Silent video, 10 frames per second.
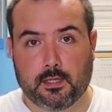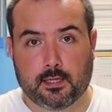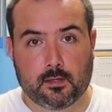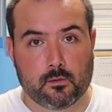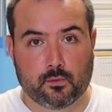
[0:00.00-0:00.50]
week,
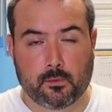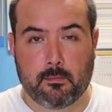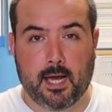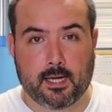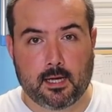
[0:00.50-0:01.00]
and hopefully we'll
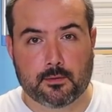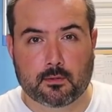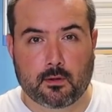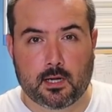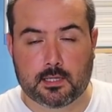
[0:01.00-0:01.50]
be back out in
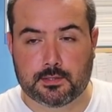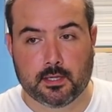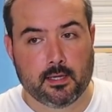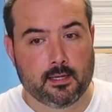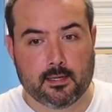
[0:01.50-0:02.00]
the garage
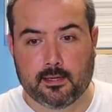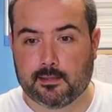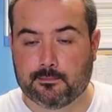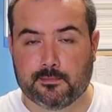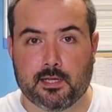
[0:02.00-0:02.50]

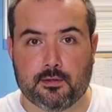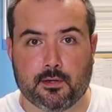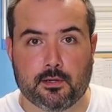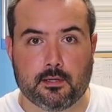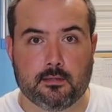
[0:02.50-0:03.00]
getting
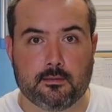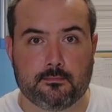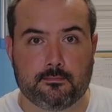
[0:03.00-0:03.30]
dirty.